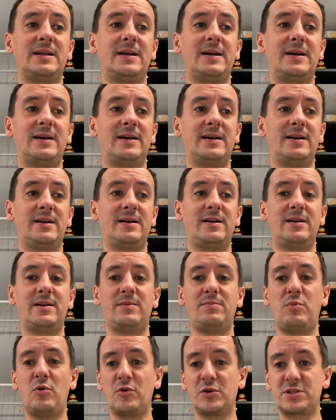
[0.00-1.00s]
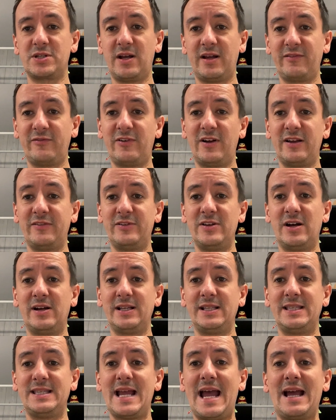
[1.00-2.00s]
Porsche
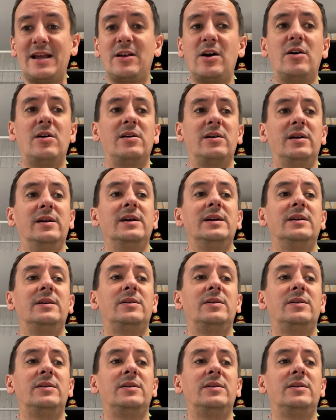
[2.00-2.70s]
959 Dakar